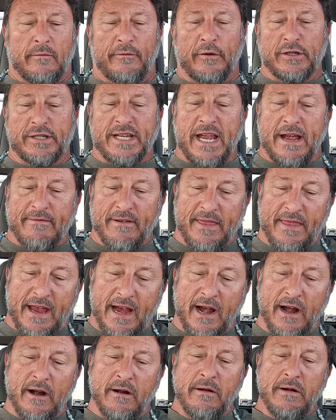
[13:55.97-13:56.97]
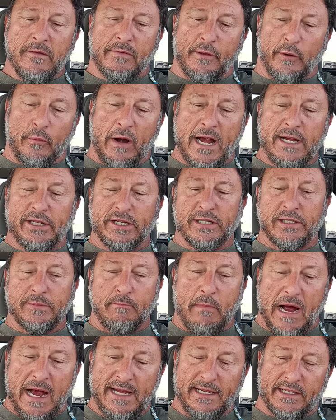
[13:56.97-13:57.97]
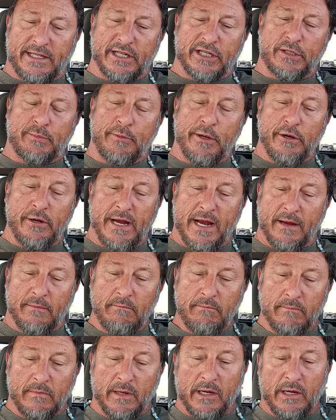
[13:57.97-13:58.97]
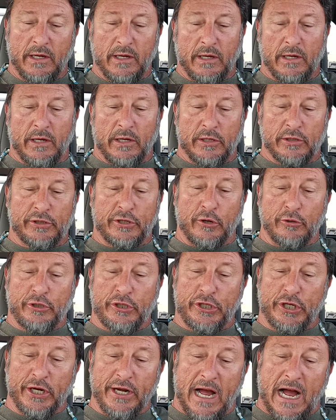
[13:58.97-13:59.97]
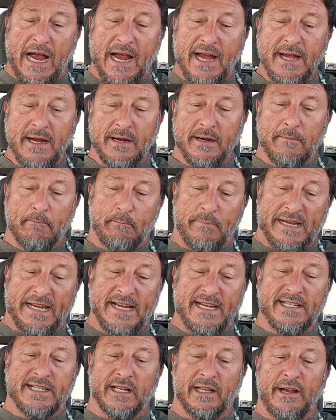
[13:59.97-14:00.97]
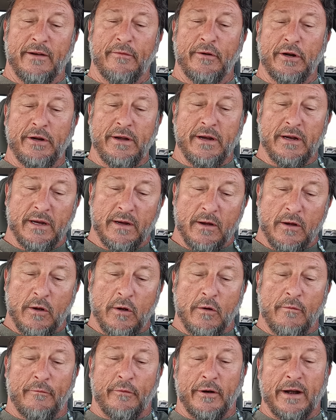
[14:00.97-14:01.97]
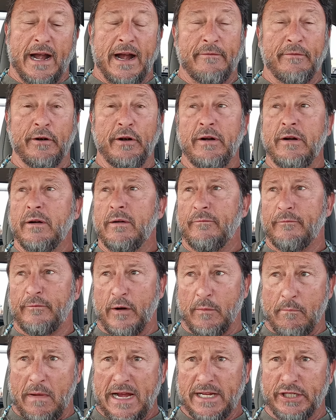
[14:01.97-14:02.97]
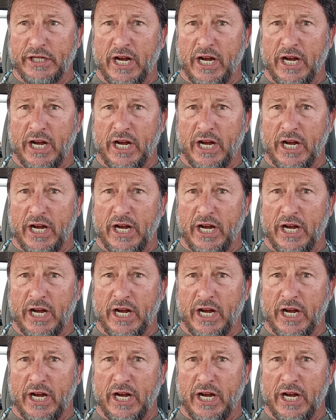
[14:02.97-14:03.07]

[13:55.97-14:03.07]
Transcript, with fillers: Verse 7 There the righteous might dispute him, so should I be delivered forever from my